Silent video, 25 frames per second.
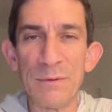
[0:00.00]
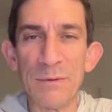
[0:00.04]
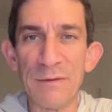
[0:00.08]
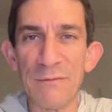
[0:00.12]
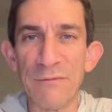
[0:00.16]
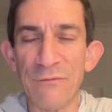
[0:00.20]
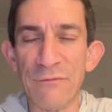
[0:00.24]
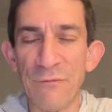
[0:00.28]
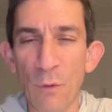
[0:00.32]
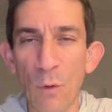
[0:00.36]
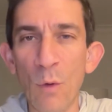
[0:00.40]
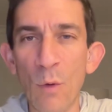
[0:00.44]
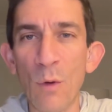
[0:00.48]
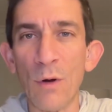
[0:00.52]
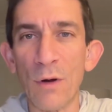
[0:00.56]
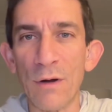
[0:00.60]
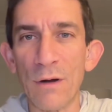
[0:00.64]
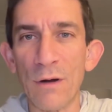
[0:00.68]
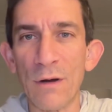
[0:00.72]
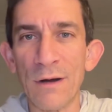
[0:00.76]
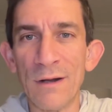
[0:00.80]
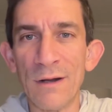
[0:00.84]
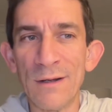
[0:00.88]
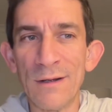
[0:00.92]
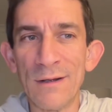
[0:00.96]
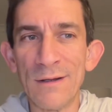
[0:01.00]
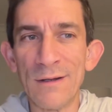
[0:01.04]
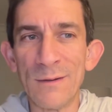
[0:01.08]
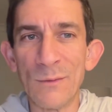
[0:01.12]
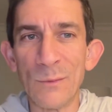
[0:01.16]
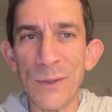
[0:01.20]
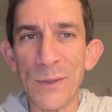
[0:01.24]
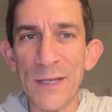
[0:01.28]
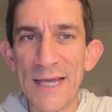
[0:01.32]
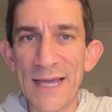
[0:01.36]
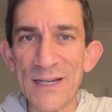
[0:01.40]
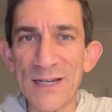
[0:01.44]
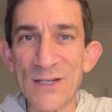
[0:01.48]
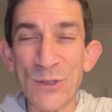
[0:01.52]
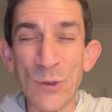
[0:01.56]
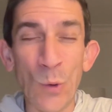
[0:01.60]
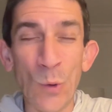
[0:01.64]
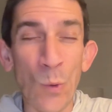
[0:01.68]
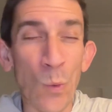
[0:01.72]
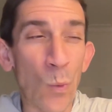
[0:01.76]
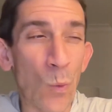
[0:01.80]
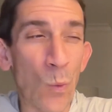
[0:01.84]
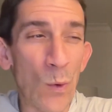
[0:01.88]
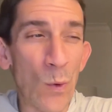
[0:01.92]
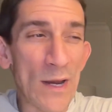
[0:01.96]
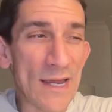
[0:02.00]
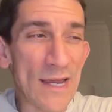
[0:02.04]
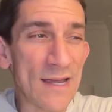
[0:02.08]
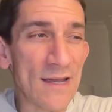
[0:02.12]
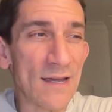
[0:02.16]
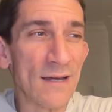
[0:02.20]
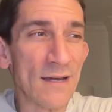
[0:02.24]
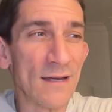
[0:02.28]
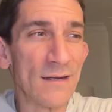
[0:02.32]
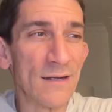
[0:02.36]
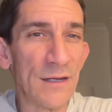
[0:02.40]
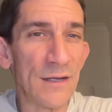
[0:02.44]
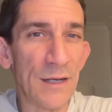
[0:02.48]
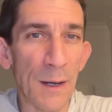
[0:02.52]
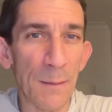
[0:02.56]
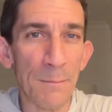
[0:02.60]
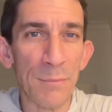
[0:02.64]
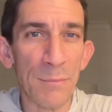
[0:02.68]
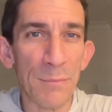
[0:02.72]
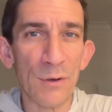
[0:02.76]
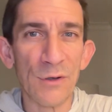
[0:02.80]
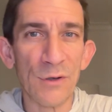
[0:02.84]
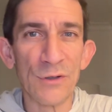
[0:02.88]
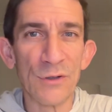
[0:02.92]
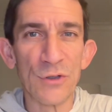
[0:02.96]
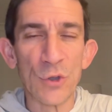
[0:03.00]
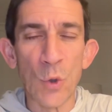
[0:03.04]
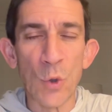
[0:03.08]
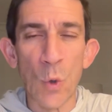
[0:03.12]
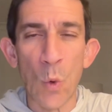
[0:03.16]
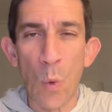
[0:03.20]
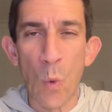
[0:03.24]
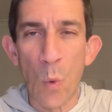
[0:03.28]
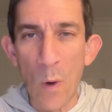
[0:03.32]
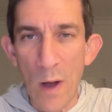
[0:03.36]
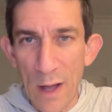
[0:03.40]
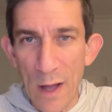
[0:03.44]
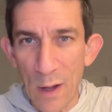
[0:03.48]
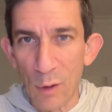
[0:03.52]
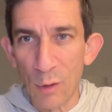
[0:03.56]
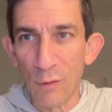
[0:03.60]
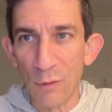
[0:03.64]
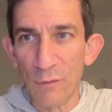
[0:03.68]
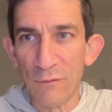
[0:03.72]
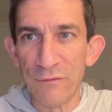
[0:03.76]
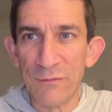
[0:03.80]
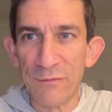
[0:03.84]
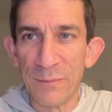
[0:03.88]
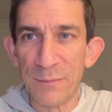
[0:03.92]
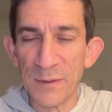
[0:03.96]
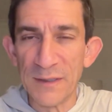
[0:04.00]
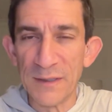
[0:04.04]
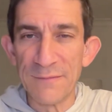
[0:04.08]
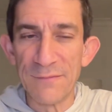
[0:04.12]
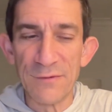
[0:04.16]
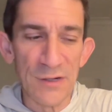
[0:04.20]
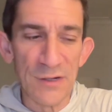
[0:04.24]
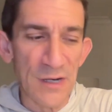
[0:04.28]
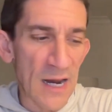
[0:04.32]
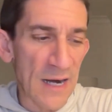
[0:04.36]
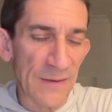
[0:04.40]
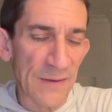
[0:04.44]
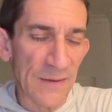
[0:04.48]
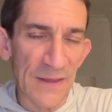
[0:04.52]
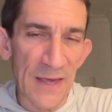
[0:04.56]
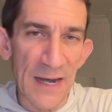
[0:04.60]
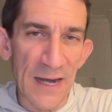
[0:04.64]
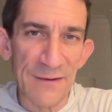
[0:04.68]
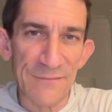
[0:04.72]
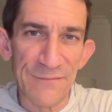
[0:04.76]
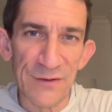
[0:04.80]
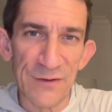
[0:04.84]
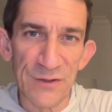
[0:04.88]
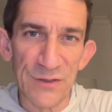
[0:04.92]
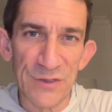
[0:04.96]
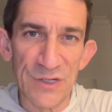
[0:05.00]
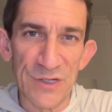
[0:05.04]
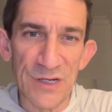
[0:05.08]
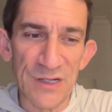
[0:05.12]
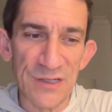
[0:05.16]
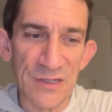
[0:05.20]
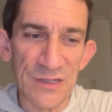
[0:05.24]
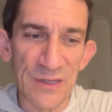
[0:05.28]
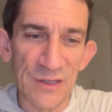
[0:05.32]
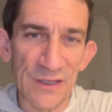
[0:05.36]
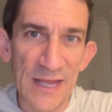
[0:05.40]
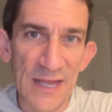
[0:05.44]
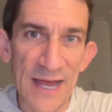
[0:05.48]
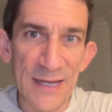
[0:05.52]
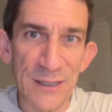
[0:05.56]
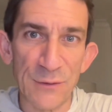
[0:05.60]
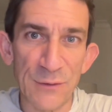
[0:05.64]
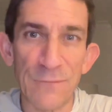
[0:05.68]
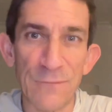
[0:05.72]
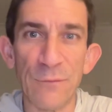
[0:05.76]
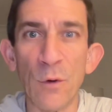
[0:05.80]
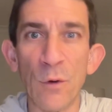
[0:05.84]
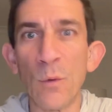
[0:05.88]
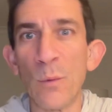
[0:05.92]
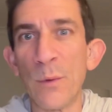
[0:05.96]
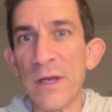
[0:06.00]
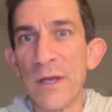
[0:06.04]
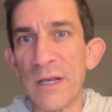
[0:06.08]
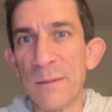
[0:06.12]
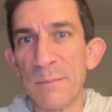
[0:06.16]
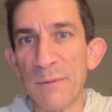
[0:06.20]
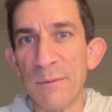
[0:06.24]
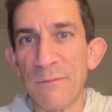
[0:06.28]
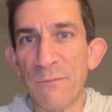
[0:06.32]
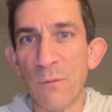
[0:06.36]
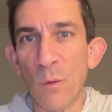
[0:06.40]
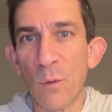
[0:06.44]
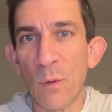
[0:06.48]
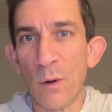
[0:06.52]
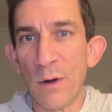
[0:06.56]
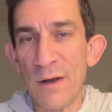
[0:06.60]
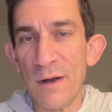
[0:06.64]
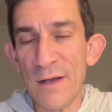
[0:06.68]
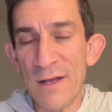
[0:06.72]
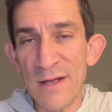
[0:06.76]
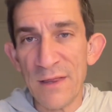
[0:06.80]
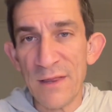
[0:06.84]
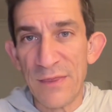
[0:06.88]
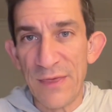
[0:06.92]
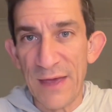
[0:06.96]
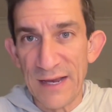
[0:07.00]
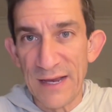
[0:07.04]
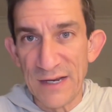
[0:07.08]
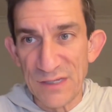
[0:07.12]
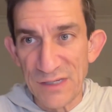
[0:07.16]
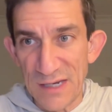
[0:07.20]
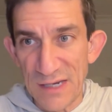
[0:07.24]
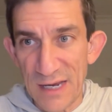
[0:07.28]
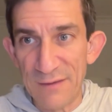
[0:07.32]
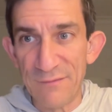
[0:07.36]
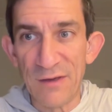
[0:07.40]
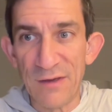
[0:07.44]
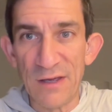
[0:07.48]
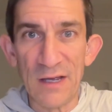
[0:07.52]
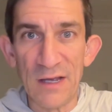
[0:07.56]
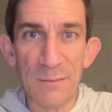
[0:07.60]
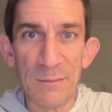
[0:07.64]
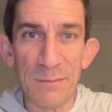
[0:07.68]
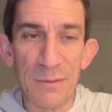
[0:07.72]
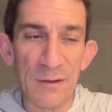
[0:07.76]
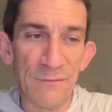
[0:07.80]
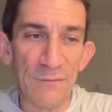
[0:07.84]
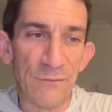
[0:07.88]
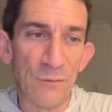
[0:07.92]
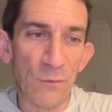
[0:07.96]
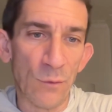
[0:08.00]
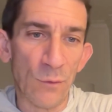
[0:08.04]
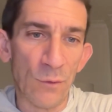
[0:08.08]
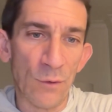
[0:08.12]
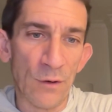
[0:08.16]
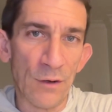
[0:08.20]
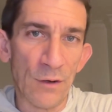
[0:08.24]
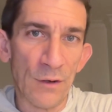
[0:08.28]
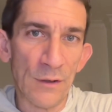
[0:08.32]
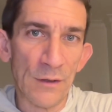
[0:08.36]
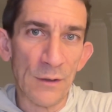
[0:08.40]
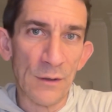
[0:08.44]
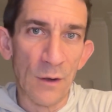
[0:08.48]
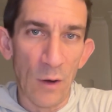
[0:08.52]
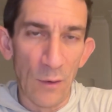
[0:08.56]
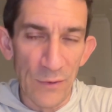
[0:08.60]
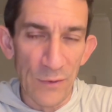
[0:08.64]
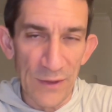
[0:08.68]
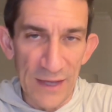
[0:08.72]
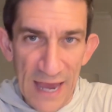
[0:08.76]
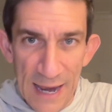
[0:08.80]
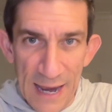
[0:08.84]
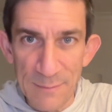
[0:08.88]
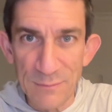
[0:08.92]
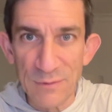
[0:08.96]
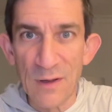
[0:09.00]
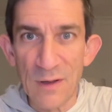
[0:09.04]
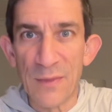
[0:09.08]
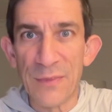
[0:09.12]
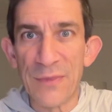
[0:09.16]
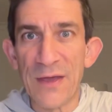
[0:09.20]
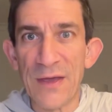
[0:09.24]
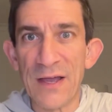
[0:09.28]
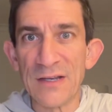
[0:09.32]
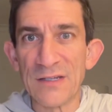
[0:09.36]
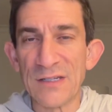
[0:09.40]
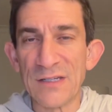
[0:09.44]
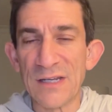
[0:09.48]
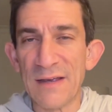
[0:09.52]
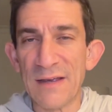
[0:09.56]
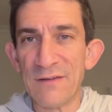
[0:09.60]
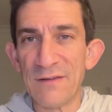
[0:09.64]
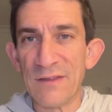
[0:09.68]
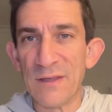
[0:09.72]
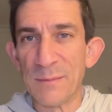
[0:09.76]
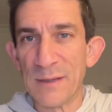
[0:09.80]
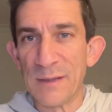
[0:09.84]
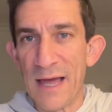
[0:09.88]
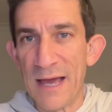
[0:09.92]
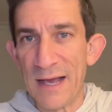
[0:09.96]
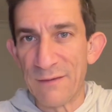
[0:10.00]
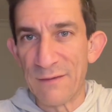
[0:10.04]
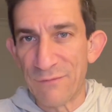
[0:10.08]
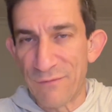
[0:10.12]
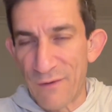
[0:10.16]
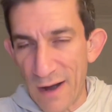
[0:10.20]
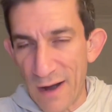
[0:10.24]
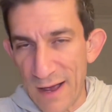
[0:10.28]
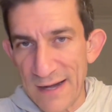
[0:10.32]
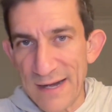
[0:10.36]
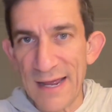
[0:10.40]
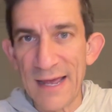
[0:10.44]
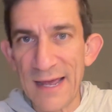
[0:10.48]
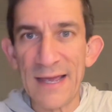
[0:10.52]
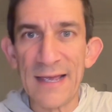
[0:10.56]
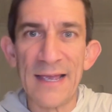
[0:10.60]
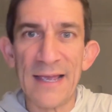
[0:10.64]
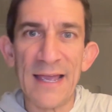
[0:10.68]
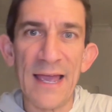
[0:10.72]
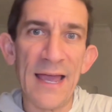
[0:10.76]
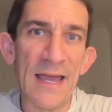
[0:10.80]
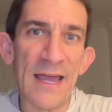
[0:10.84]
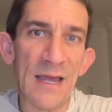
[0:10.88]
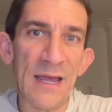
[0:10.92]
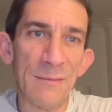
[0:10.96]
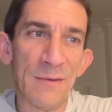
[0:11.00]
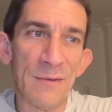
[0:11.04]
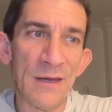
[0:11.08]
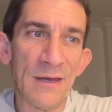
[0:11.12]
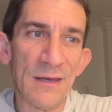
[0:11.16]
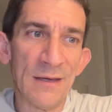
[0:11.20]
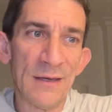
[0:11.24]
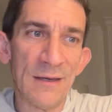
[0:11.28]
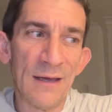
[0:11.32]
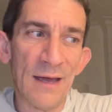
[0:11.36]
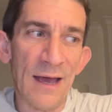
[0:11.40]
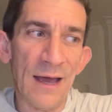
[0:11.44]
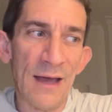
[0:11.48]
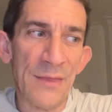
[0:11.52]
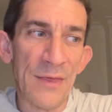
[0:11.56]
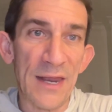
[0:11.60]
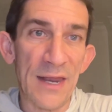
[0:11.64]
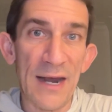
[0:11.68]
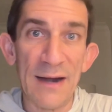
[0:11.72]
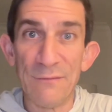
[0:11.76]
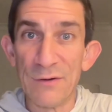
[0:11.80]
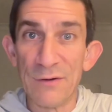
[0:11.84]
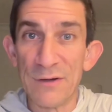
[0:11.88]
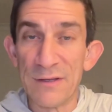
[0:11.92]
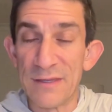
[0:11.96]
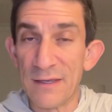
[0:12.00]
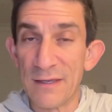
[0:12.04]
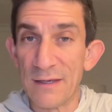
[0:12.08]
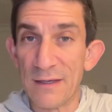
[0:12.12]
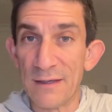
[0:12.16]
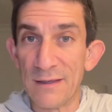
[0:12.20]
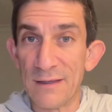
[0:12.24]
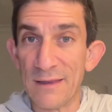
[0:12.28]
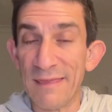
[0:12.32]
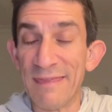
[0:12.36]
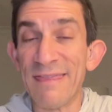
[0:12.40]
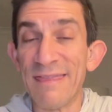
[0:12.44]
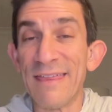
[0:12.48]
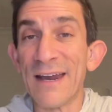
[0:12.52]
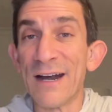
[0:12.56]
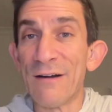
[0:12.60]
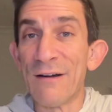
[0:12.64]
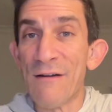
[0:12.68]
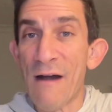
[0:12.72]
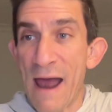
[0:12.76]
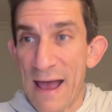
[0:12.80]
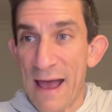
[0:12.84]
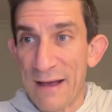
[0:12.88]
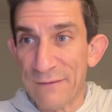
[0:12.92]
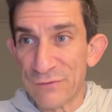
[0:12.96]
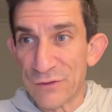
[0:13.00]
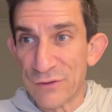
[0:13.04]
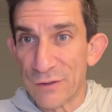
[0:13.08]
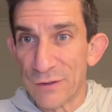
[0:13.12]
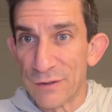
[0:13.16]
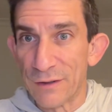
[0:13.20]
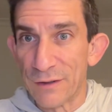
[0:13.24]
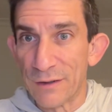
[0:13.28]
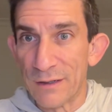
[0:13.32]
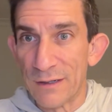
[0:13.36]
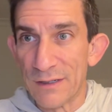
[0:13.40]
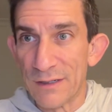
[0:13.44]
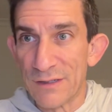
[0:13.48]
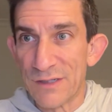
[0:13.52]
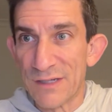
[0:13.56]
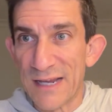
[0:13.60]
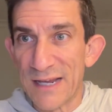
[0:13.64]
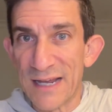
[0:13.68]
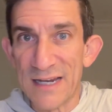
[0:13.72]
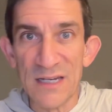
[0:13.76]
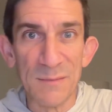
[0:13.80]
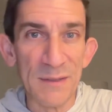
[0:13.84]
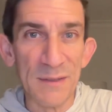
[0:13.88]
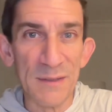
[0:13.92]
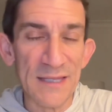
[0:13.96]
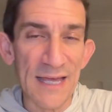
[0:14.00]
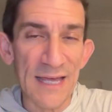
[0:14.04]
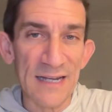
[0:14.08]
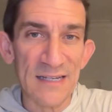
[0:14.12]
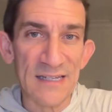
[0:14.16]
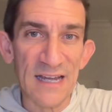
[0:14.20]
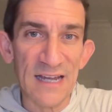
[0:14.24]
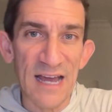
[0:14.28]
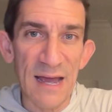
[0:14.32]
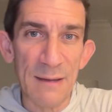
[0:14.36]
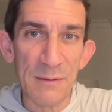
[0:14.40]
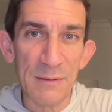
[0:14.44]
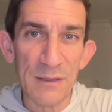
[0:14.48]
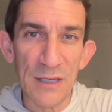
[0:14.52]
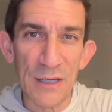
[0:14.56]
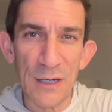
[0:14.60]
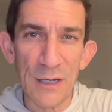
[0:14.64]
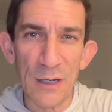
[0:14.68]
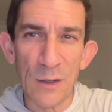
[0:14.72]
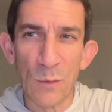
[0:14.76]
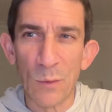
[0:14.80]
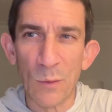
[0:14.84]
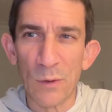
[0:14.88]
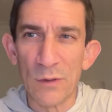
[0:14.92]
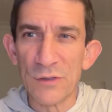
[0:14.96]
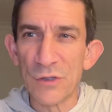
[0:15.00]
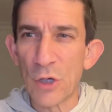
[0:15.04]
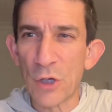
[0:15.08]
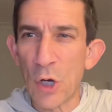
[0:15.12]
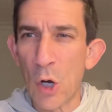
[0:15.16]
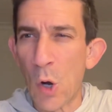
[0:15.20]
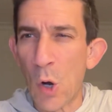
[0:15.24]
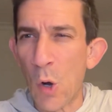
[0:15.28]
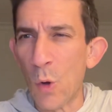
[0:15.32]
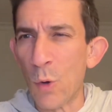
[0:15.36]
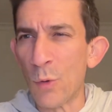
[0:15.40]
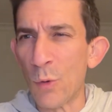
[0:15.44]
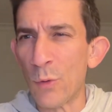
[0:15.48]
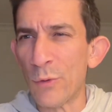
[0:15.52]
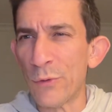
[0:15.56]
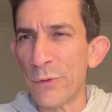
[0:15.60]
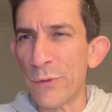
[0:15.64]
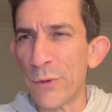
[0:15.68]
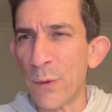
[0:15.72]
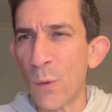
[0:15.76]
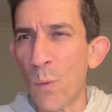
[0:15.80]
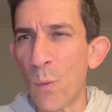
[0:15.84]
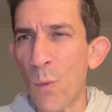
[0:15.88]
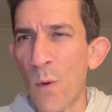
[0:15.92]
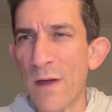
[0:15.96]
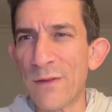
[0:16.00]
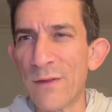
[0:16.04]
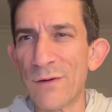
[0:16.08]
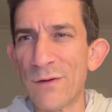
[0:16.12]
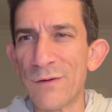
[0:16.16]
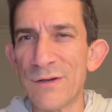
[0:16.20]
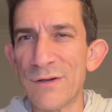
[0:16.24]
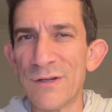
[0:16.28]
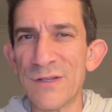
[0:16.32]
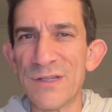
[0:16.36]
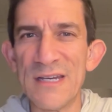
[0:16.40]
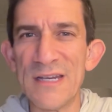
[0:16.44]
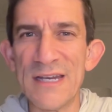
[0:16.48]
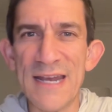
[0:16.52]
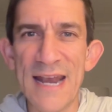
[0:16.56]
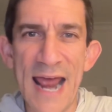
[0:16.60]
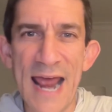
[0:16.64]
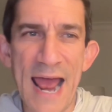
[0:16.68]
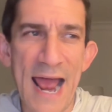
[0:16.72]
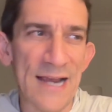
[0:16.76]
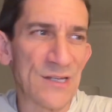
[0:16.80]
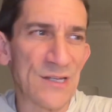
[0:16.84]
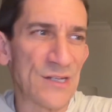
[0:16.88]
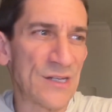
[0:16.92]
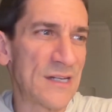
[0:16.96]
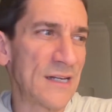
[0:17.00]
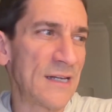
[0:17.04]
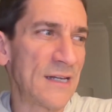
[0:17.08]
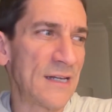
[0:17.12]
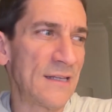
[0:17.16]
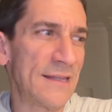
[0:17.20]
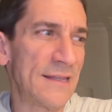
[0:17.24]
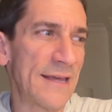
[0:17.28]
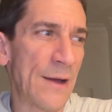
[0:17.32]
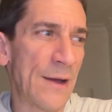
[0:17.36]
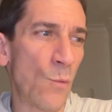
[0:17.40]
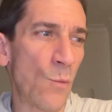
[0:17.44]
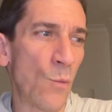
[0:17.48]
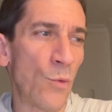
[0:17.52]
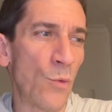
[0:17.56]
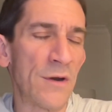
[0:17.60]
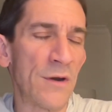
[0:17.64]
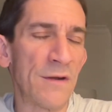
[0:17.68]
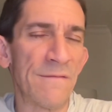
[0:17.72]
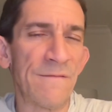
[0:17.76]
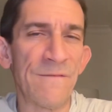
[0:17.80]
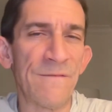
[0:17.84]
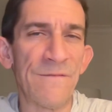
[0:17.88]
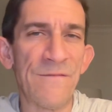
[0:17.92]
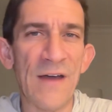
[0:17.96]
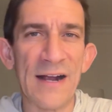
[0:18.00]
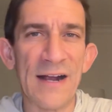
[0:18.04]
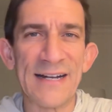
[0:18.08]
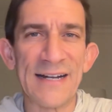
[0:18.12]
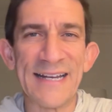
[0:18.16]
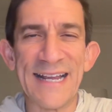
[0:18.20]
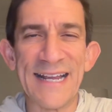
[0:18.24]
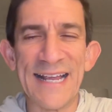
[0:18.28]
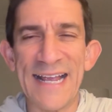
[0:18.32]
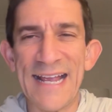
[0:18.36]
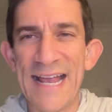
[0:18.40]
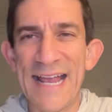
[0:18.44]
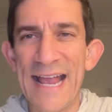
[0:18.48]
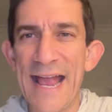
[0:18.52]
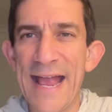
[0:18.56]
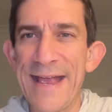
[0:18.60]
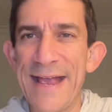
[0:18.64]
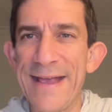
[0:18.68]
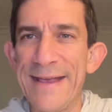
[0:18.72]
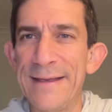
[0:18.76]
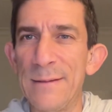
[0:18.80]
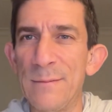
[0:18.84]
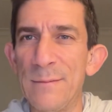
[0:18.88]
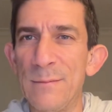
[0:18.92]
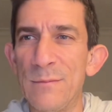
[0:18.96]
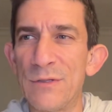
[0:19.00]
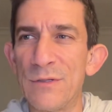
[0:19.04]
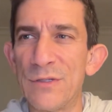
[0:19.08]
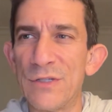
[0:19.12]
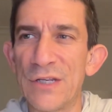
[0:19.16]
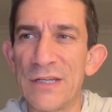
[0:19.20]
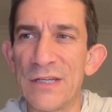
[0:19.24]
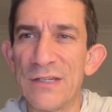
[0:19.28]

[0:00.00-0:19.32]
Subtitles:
Before we get to week number 12, believe it or not, of the NFL season, the last full week before Thanksgiving, before all the games on Thanksgiving, the Black Friday game, and then everything thereafter. It's getting to be that time of the year where it's cold, the weather is nasty, that would affect games.